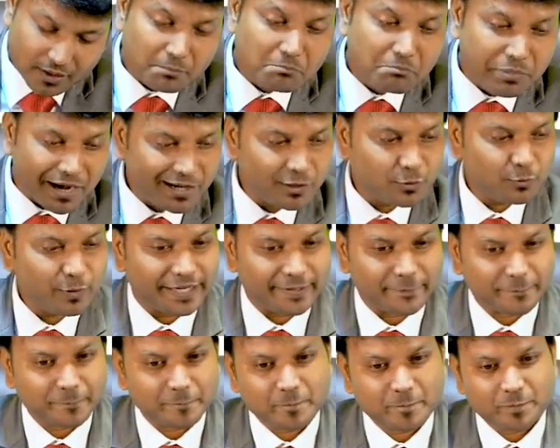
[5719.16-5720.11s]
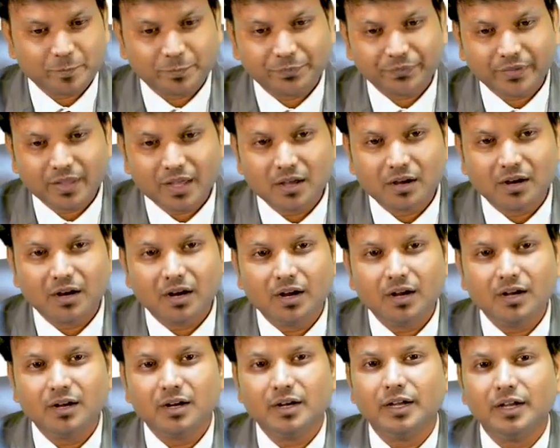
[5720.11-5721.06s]
Ballooning.
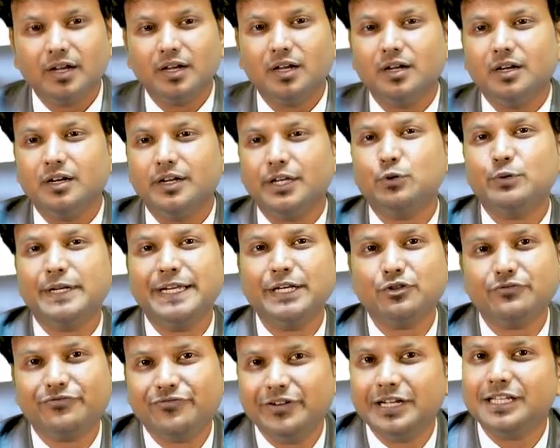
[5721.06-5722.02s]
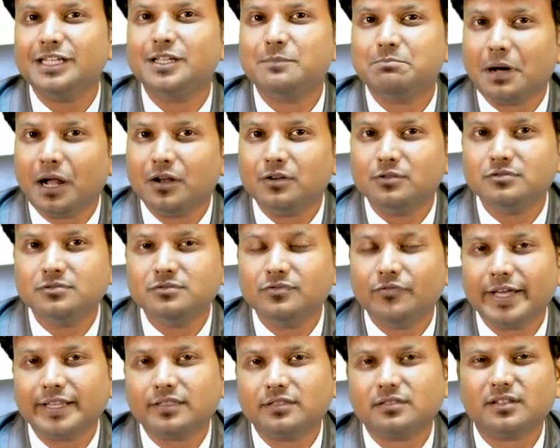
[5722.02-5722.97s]
You need to fill the
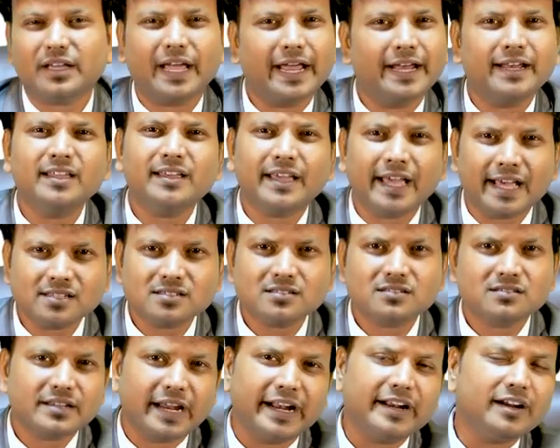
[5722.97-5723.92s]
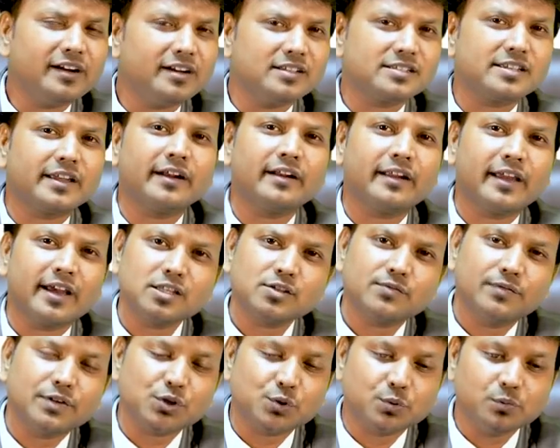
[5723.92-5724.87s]
balloon with any gas, any desired
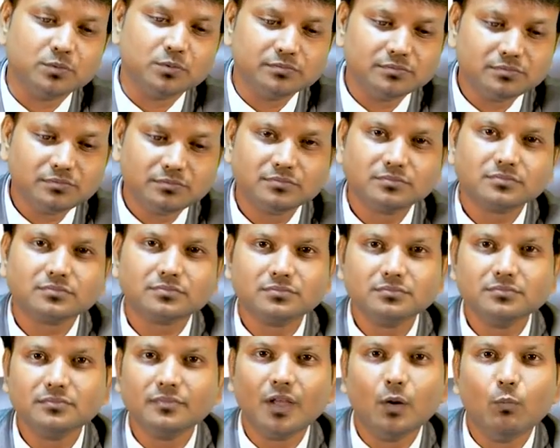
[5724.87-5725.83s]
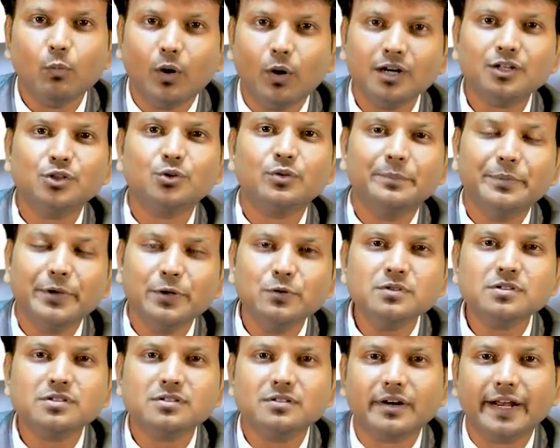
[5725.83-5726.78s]
gas which you want to
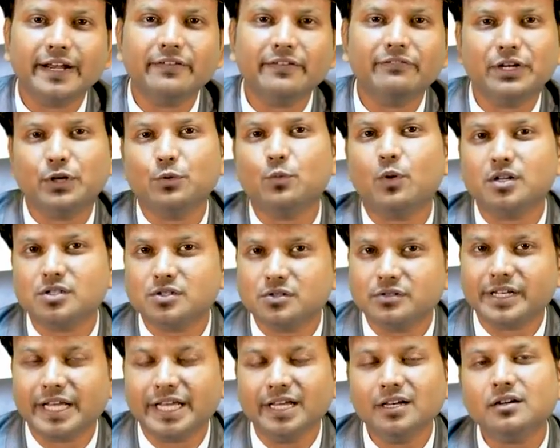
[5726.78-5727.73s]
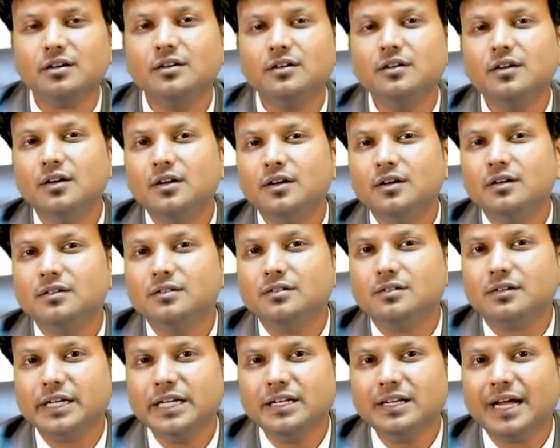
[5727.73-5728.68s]
abuse, right? Which you want to take,
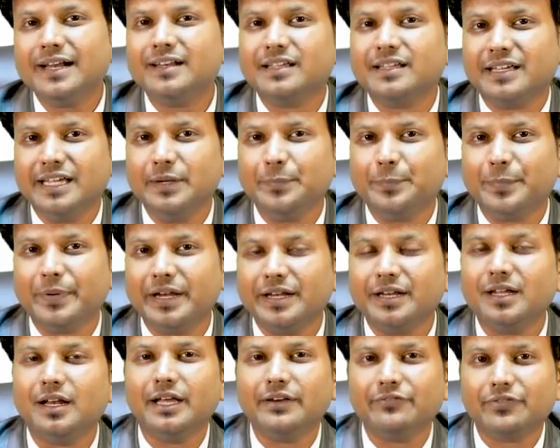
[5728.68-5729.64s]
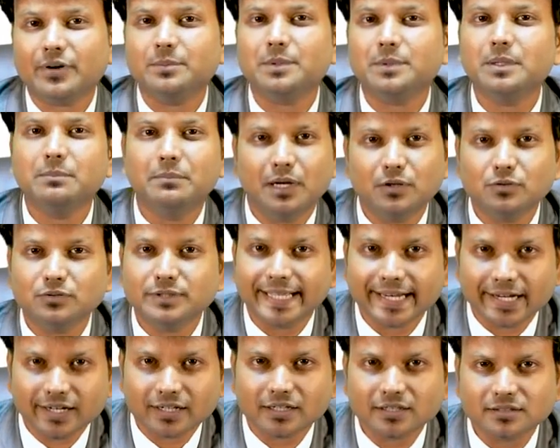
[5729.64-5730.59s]
right? And keep inhaling from the balloon
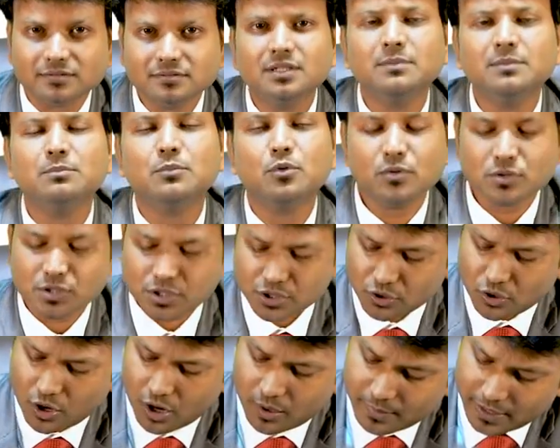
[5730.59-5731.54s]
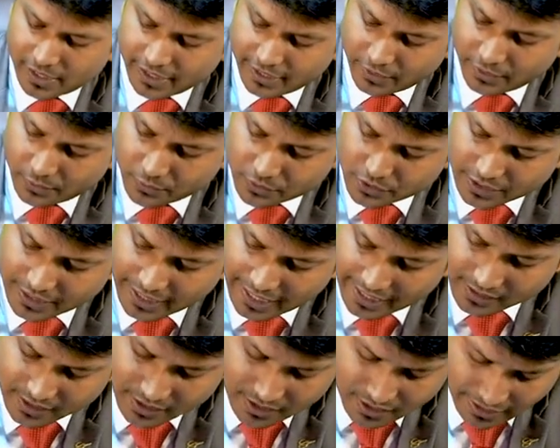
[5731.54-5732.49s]
directly. The most commonly used
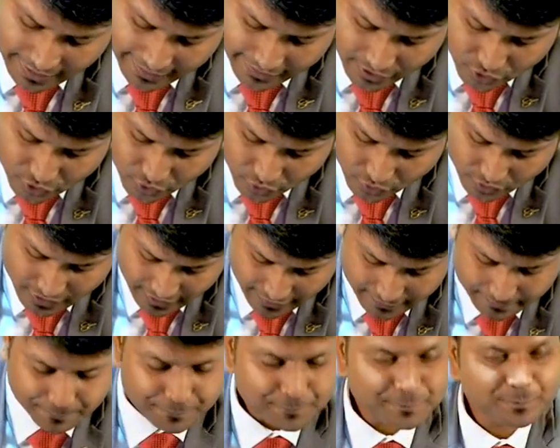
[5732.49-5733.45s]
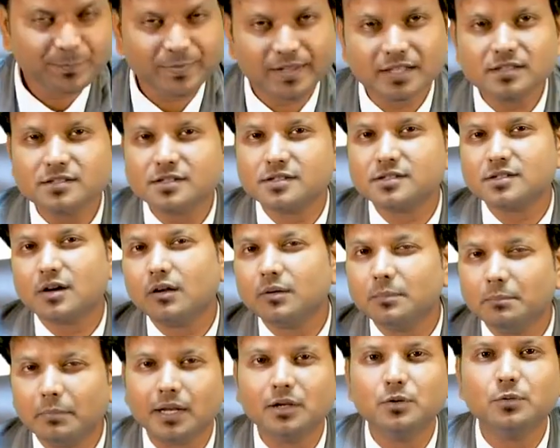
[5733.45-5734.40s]
gas is nitrous oxide. This is
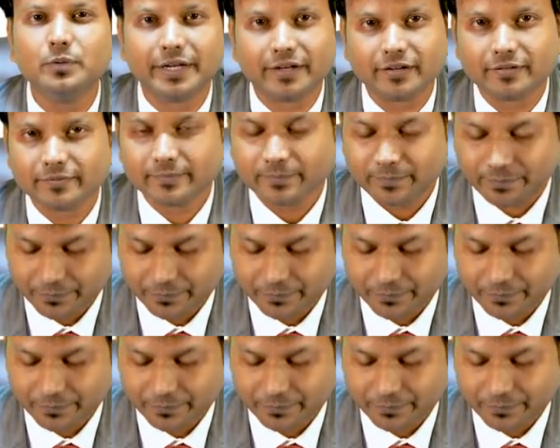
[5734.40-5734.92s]
called ballooning.